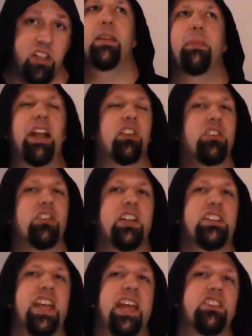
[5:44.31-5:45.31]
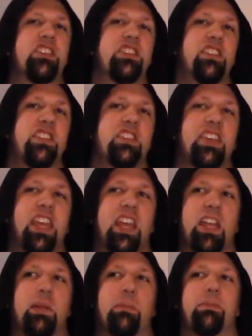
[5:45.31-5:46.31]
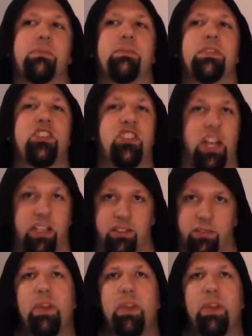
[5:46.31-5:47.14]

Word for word: the microtransactions in this game sucked.